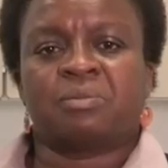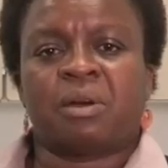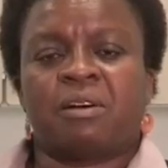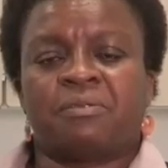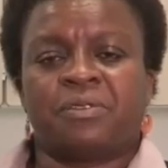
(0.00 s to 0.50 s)

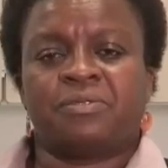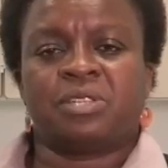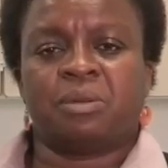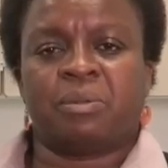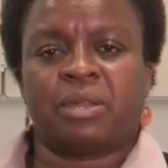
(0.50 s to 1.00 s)
about
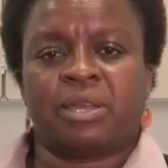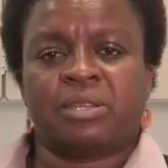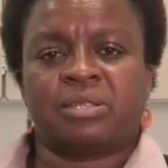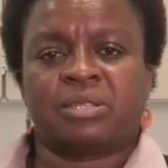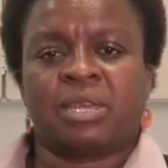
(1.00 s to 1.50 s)
15
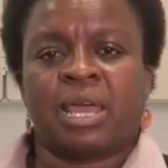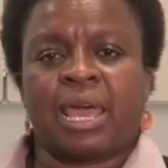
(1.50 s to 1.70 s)
minutes